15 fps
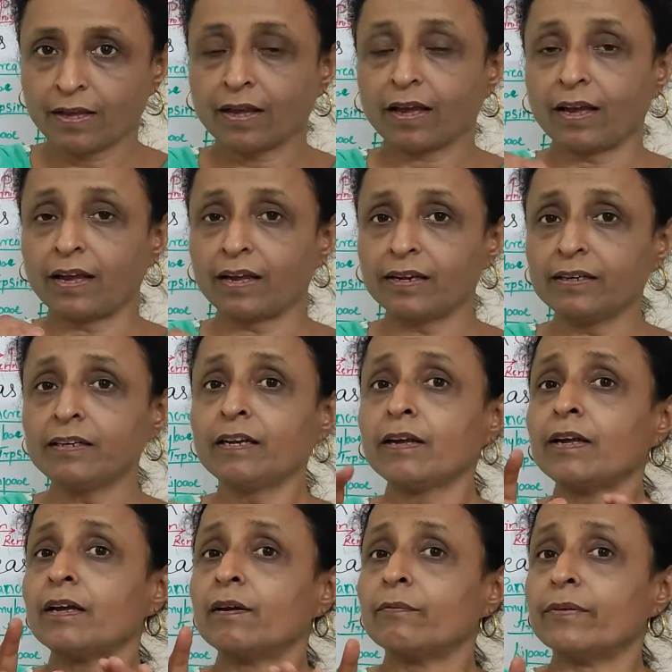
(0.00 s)
And
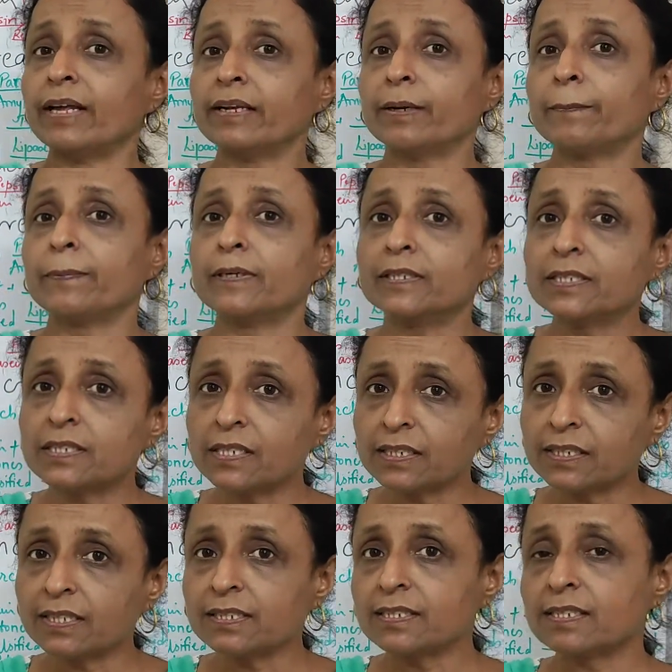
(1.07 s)
when a
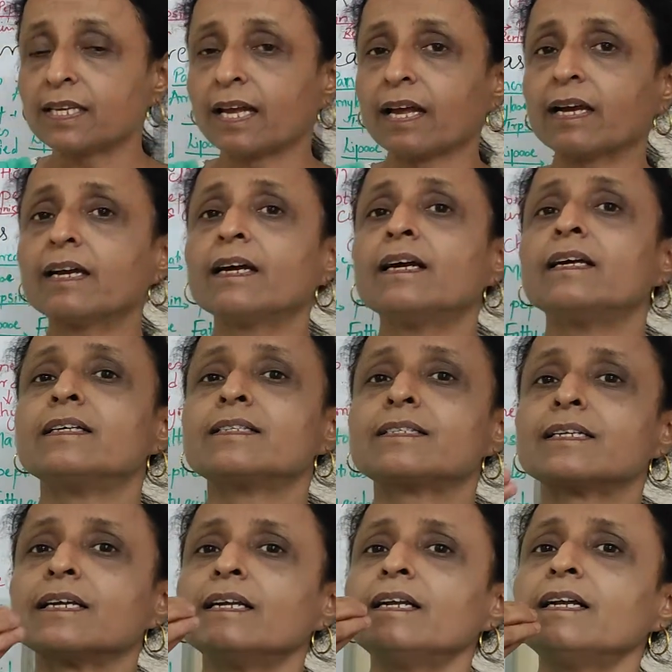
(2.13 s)
person is sick,
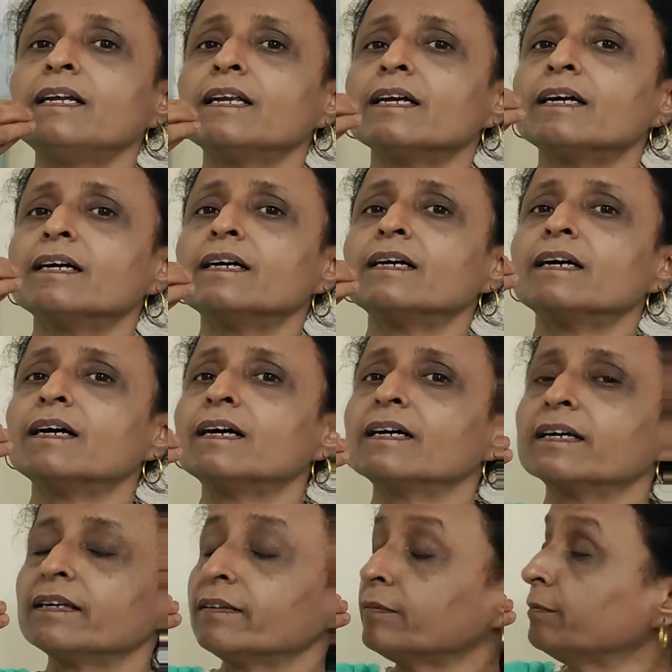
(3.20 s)
still
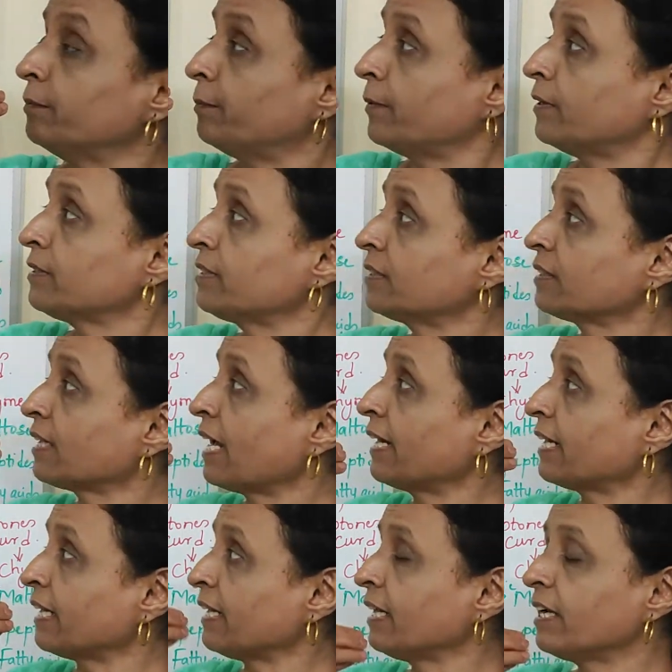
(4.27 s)
a person
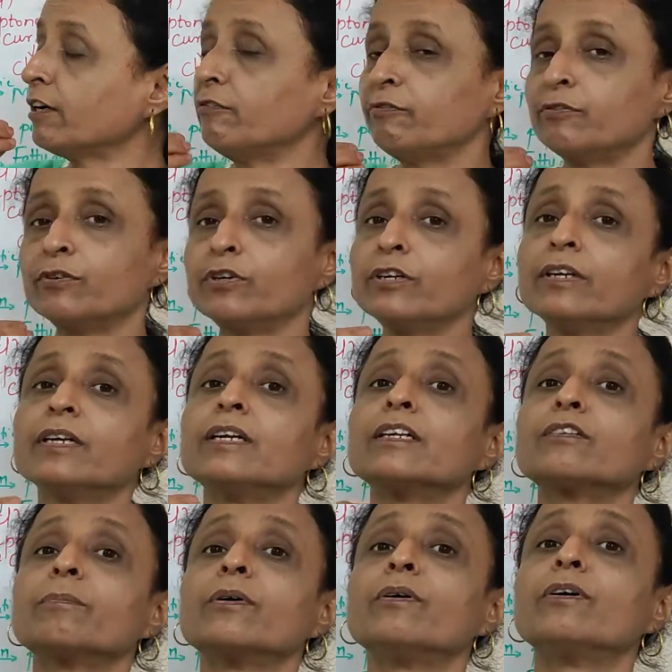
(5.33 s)
can eat food, it
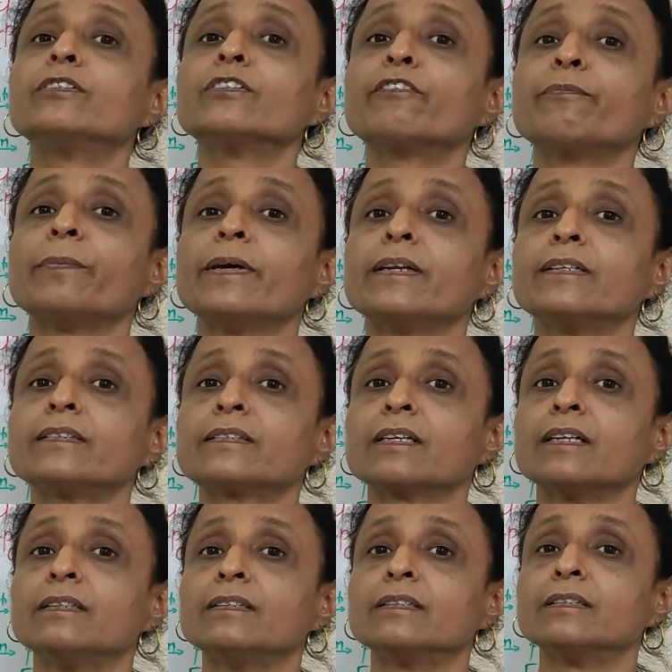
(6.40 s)
is because of
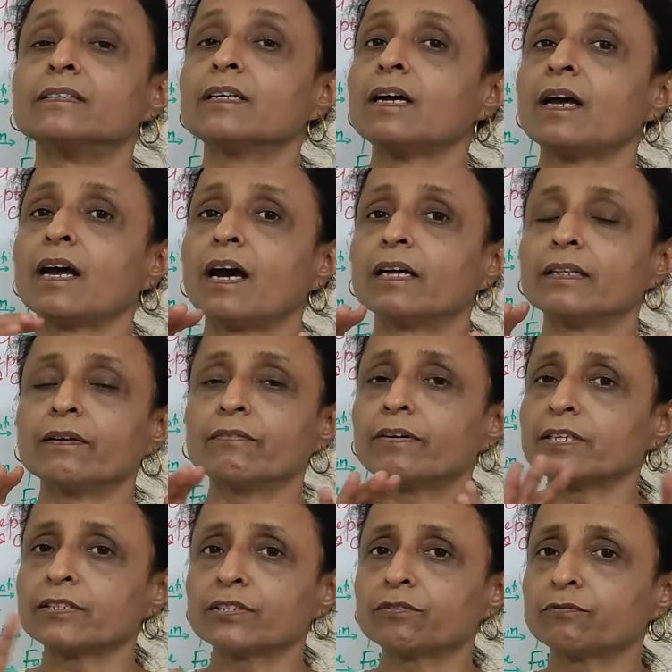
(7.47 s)
peristalsis.
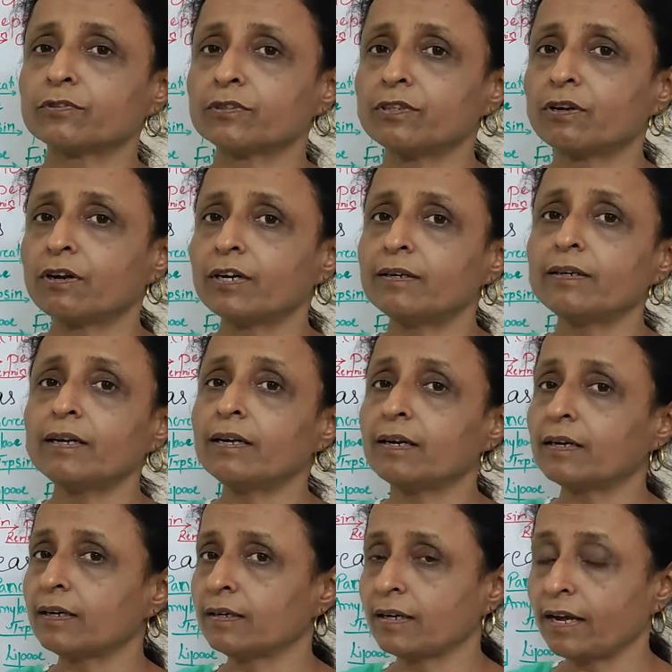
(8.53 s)
otherwise it would not
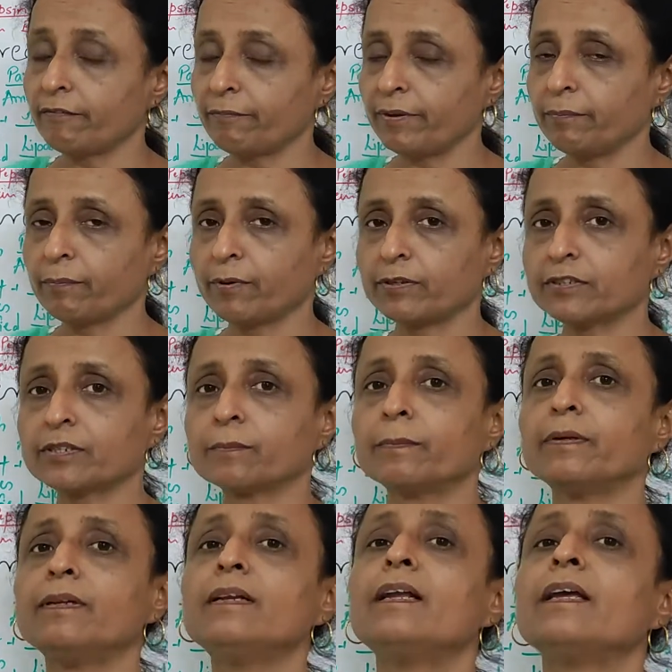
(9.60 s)
have been
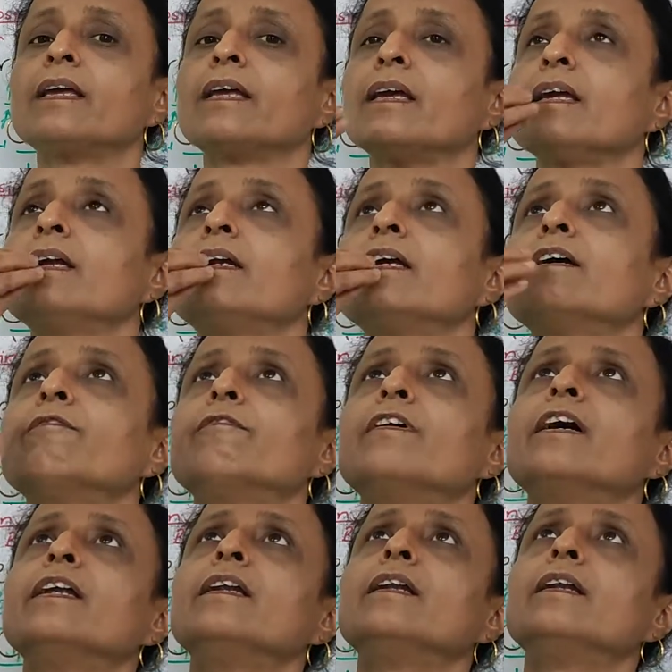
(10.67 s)
possible eating
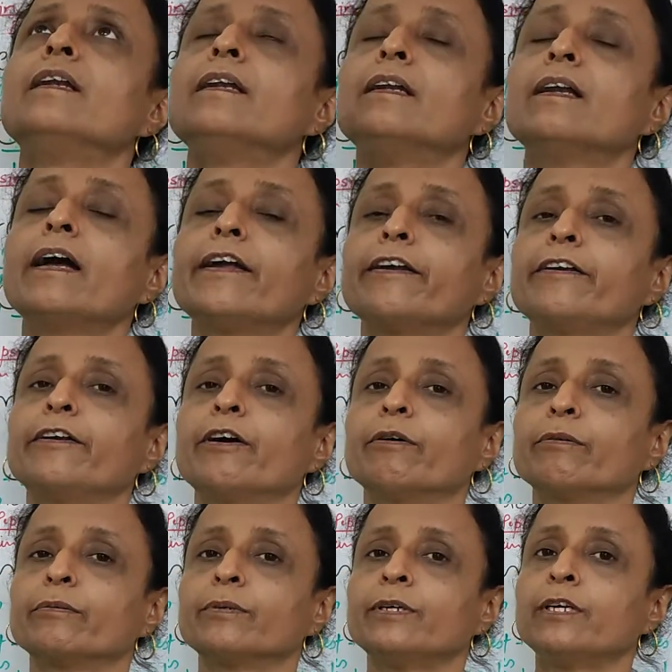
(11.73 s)
while lying
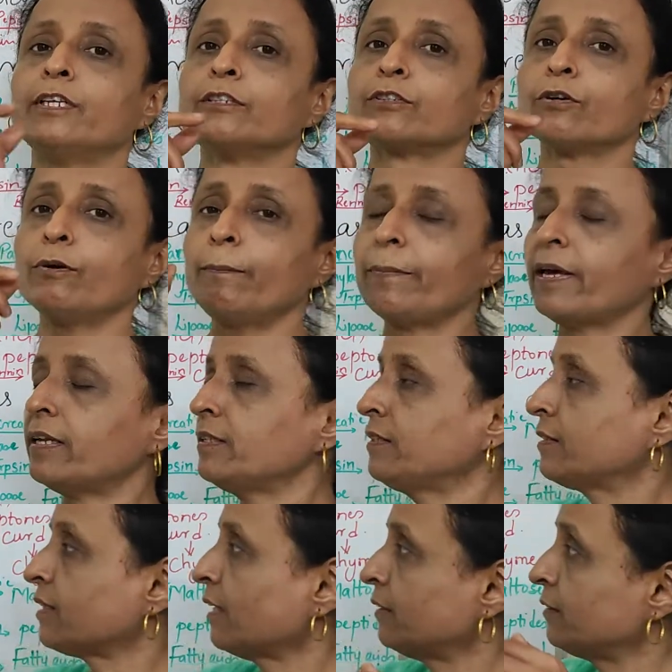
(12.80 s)
down. So
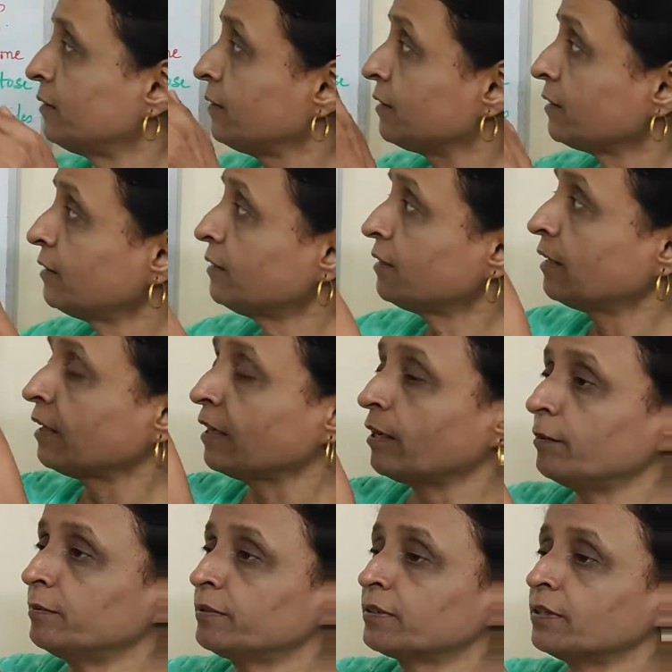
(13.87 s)
peristalsis
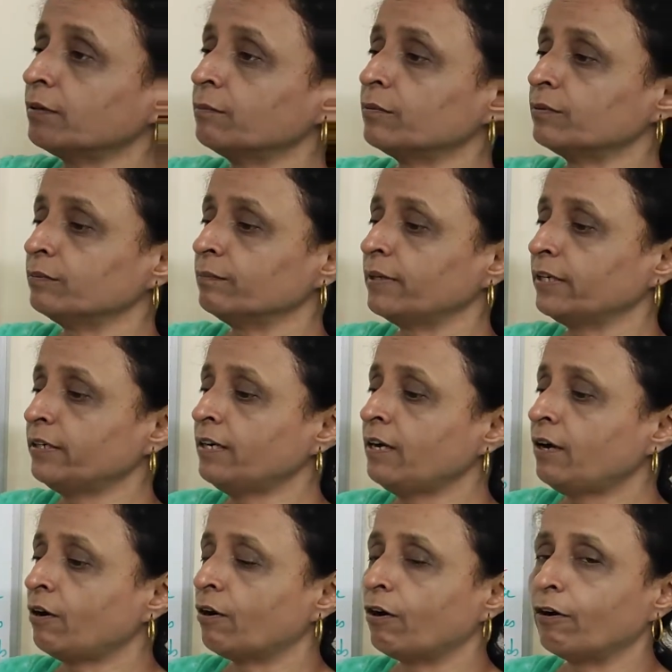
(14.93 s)
helps the movement
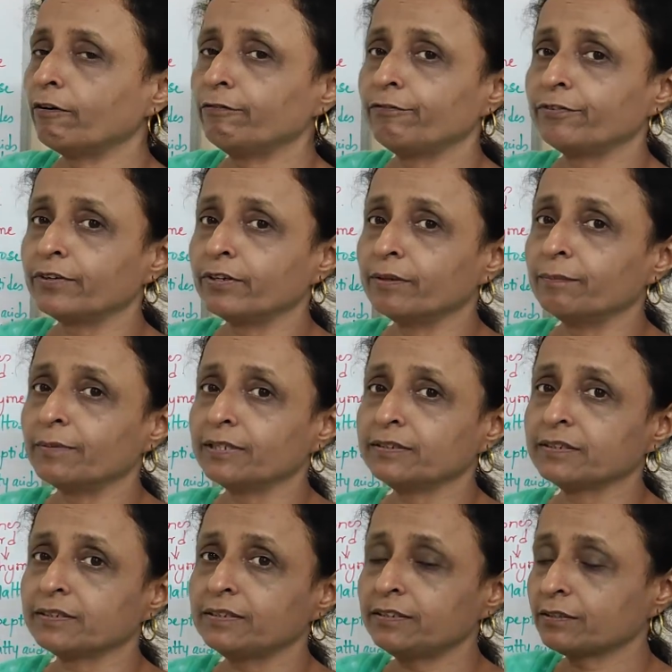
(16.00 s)
of
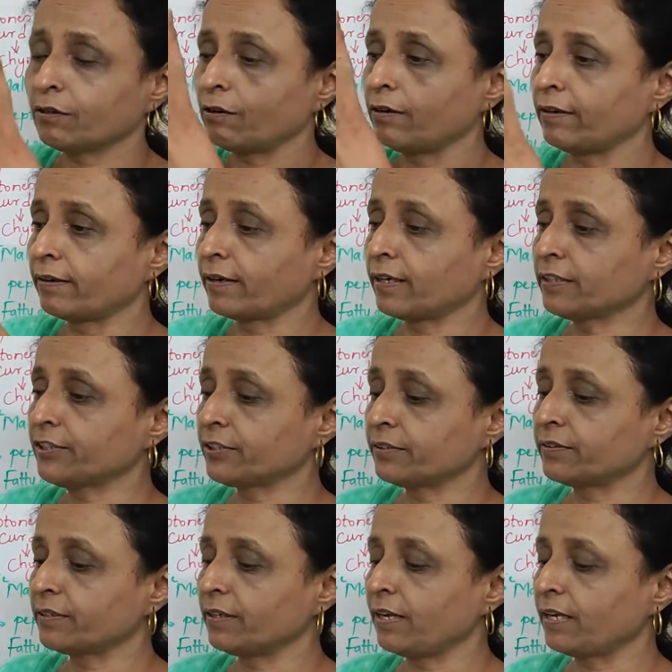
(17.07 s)
muscles,
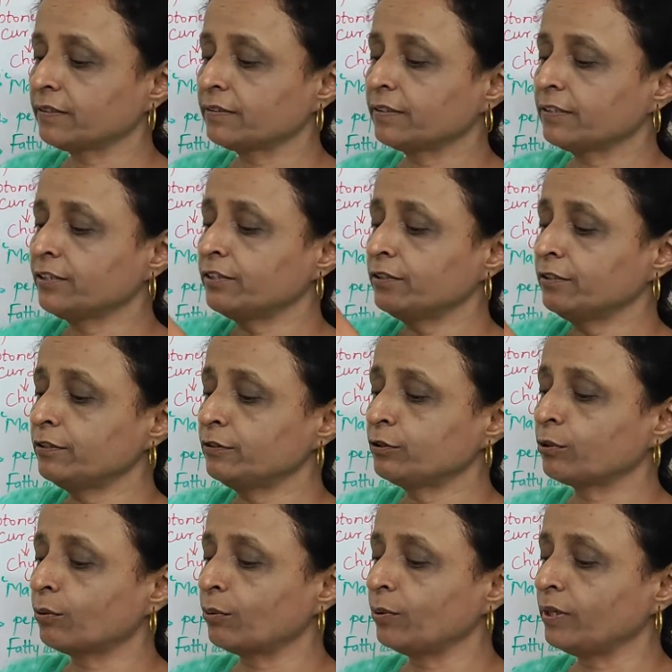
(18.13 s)
contraction, relaxation, and
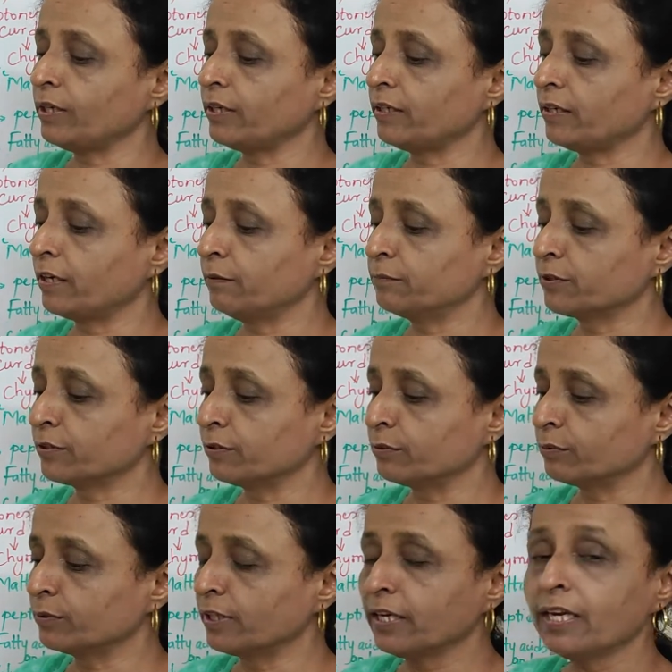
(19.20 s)
slowly it comes
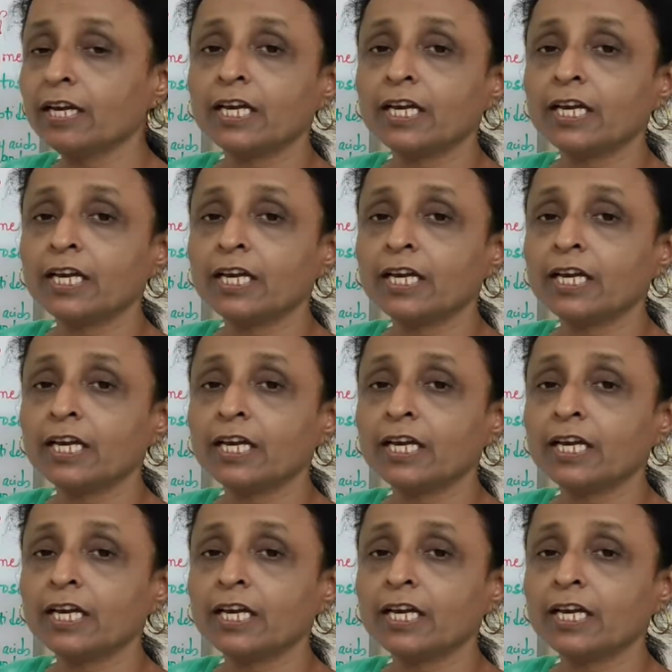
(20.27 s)
into the